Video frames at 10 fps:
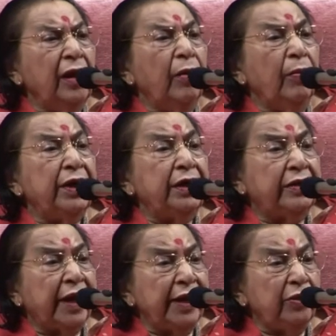but
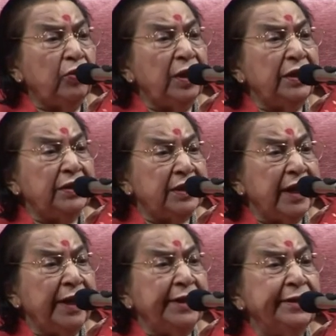try to
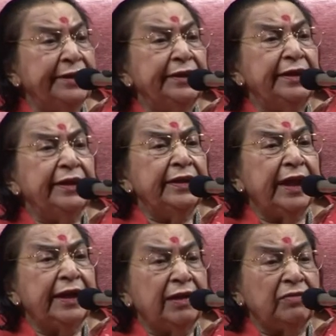understand
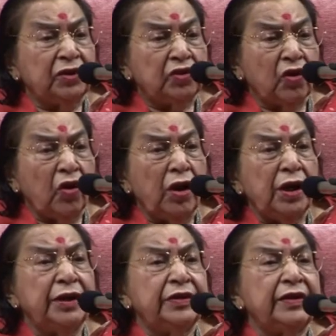that our soil
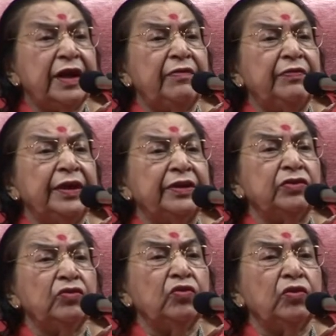itself has
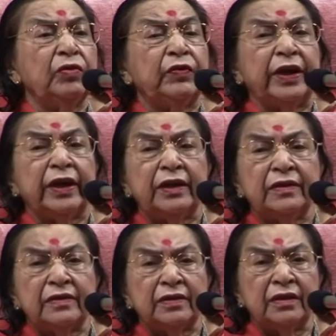no fragrance.